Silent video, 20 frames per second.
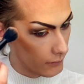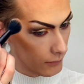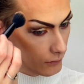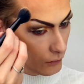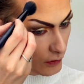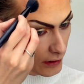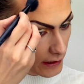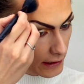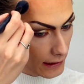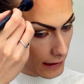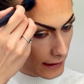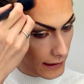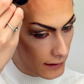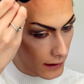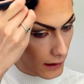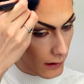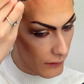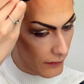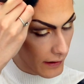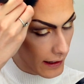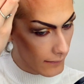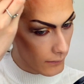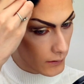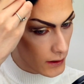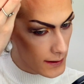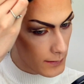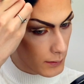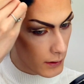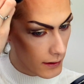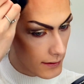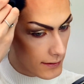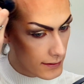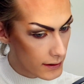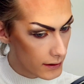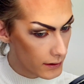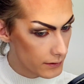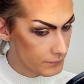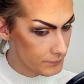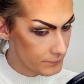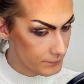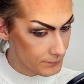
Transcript: Really not a fan of this bronzer.